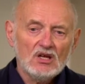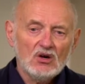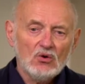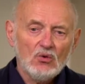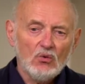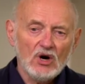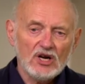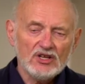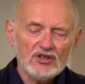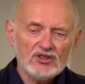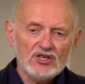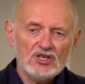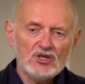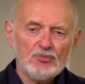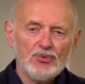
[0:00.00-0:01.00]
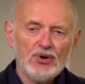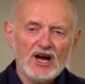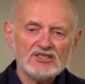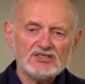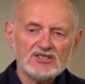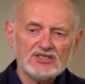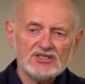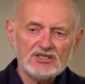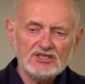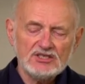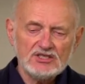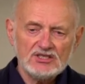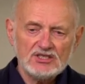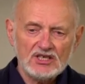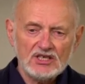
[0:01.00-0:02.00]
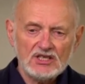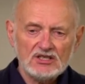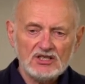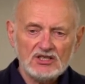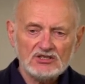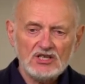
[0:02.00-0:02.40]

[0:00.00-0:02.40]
One of the processes that does